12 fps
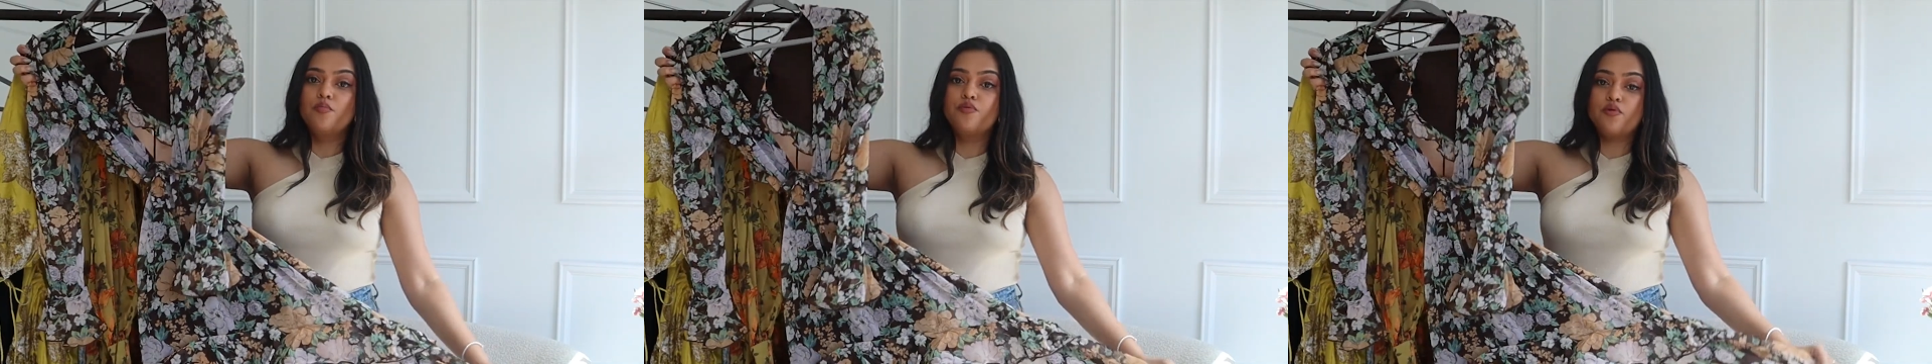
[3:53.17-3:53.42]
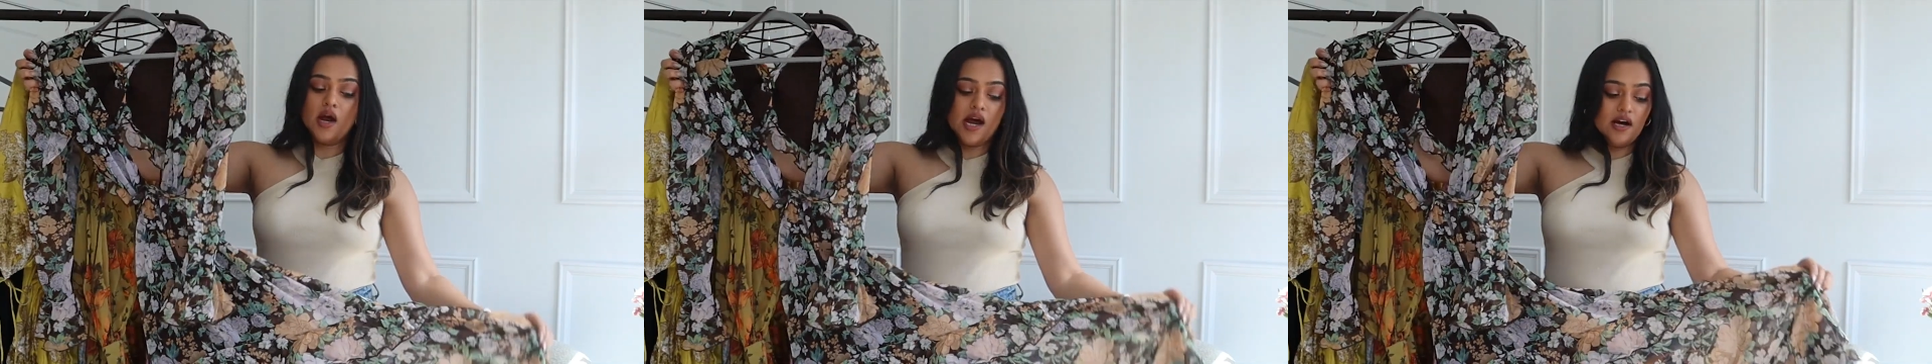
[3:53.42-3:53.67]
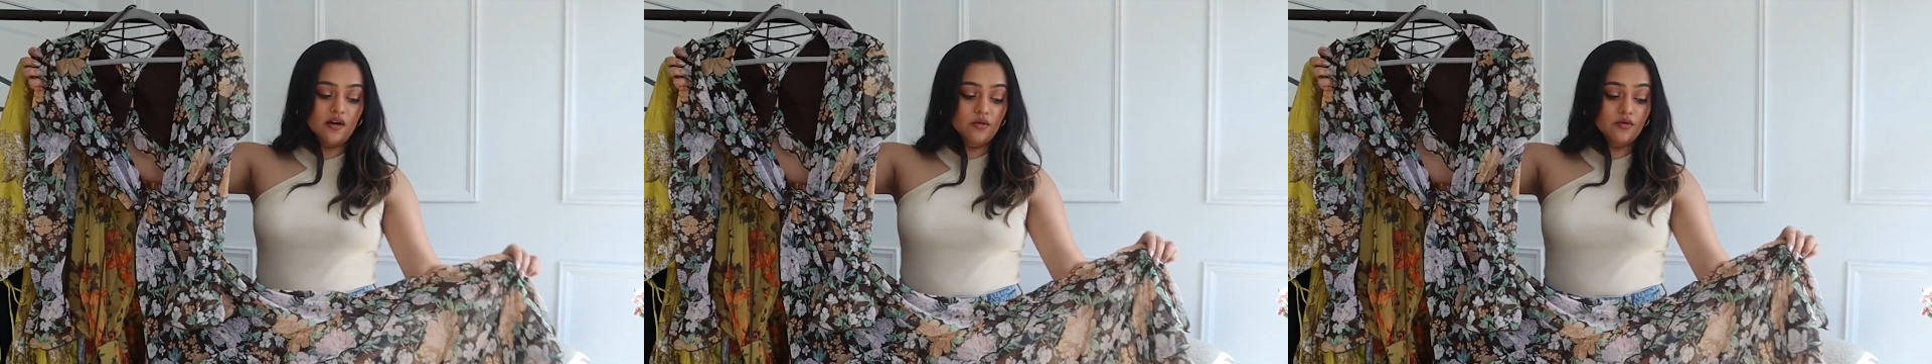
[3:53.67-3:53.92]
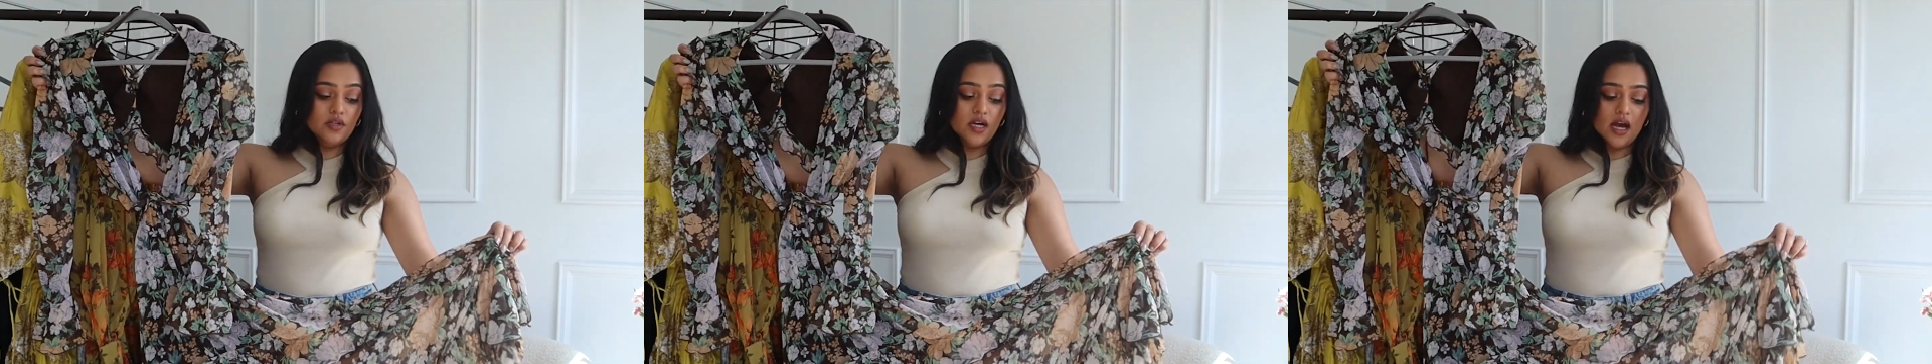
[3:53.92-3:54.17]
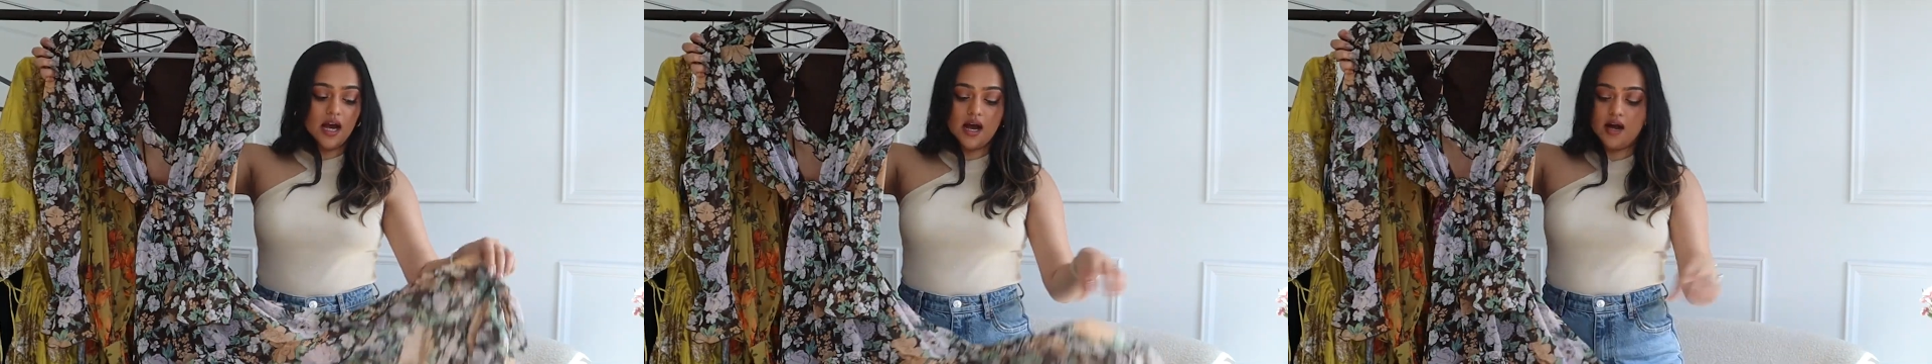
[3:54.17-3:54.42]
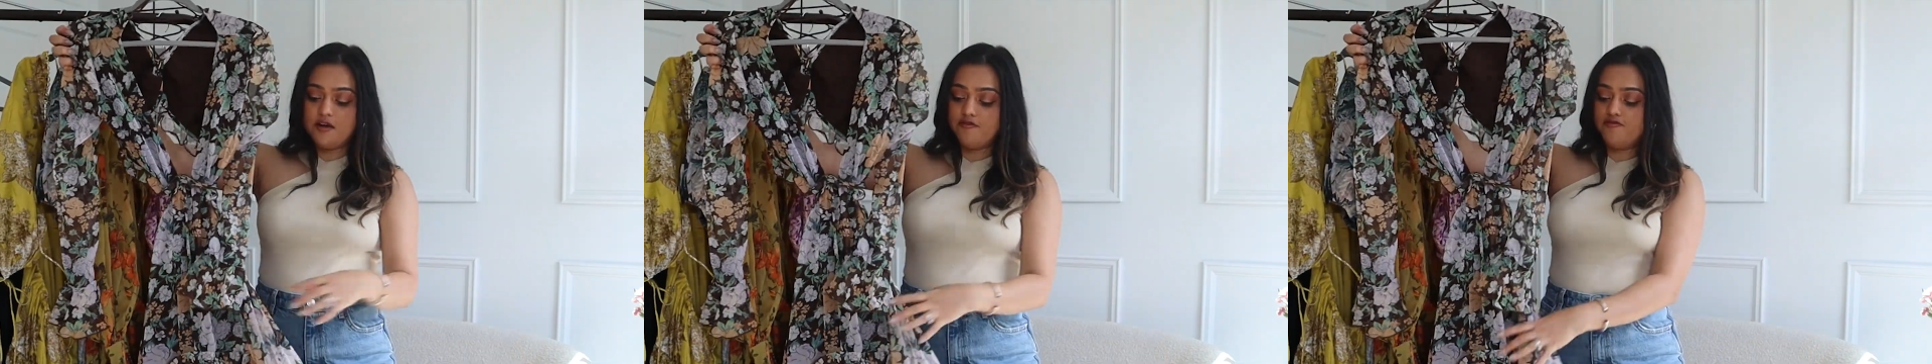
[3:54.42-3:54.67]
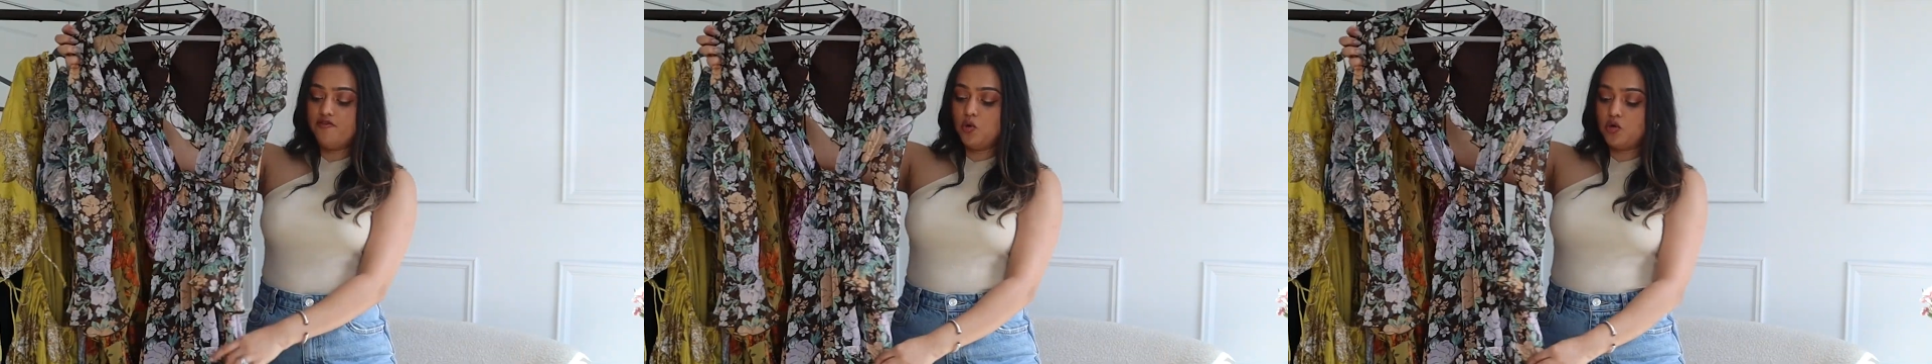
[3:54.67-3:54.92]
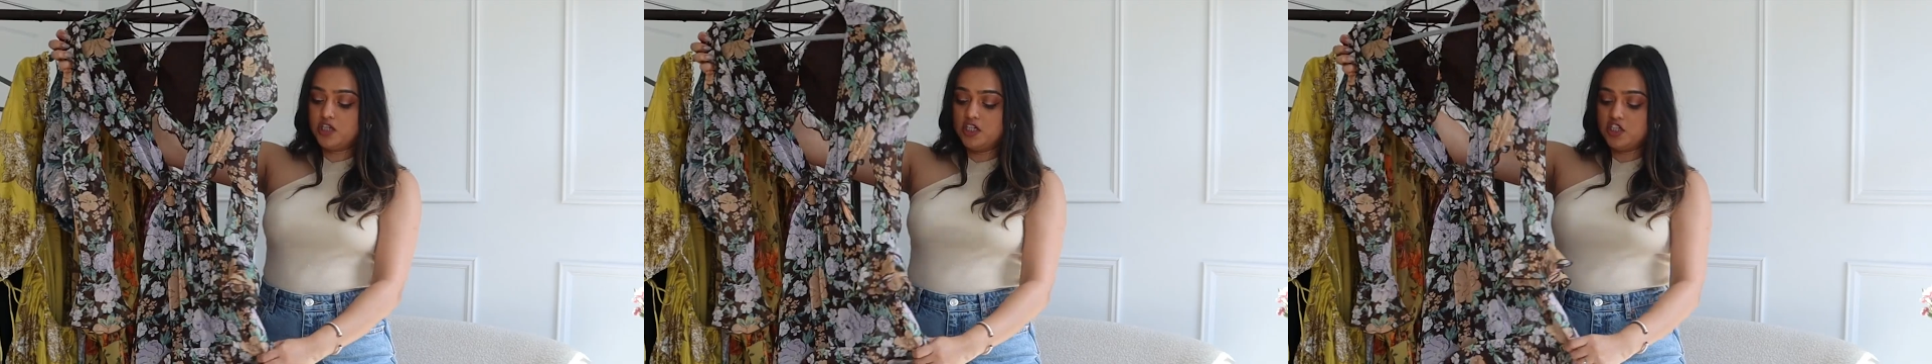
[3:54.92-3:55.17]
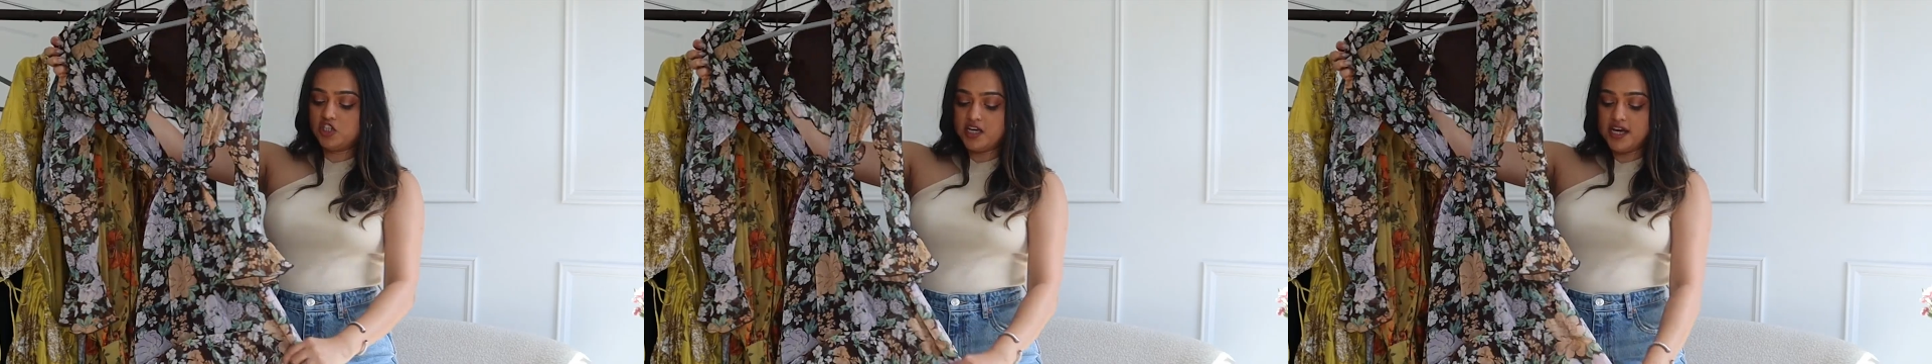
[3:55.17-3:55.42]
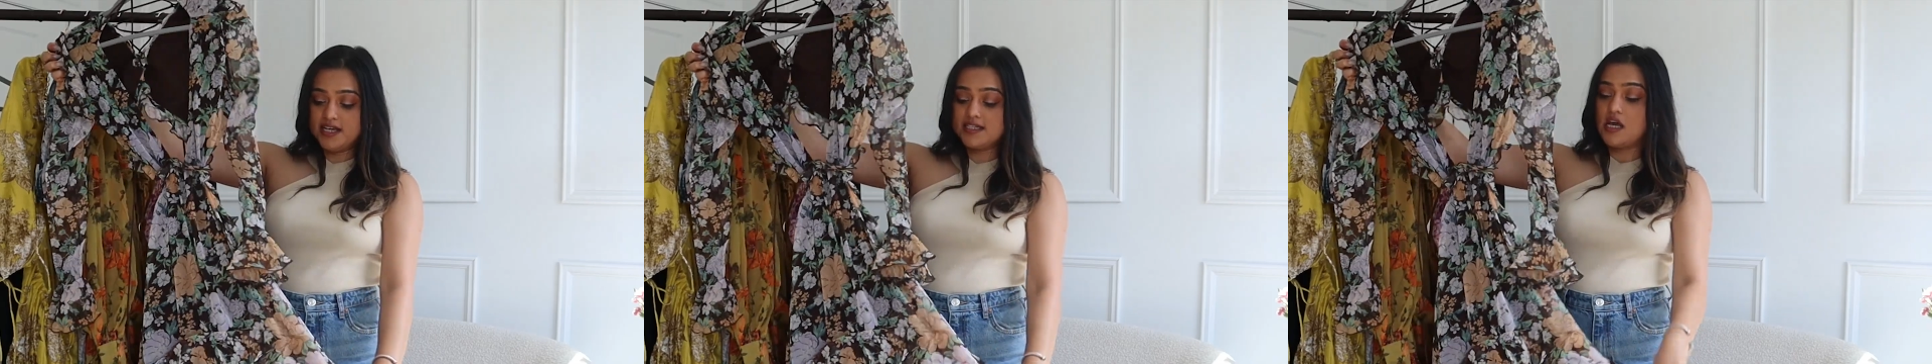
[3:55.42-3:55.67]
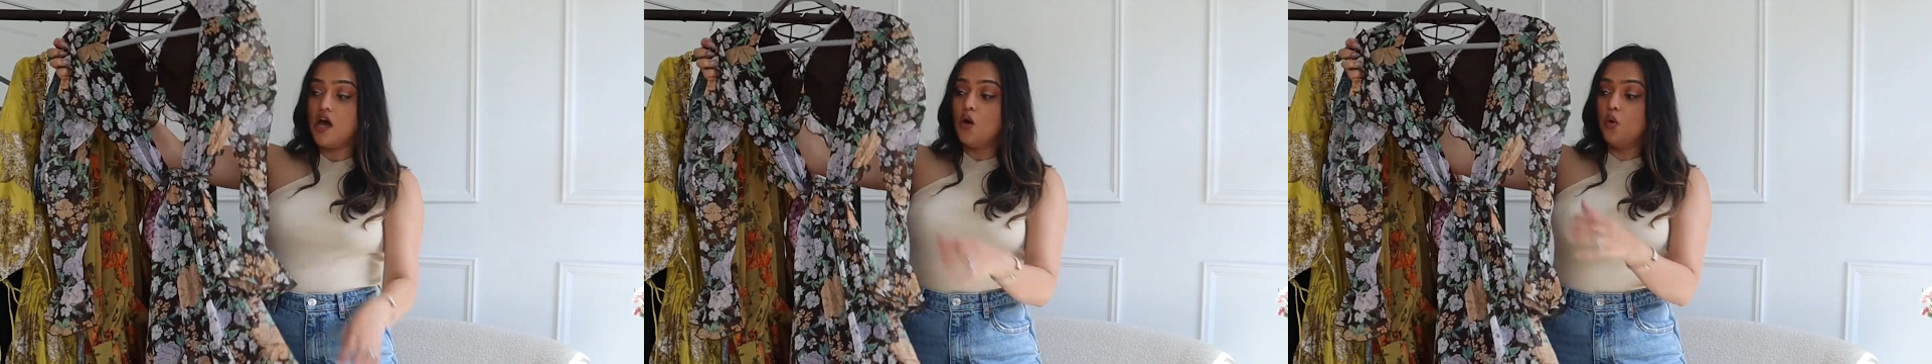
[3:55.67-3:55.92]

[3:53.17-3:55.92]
brown uh, floral dress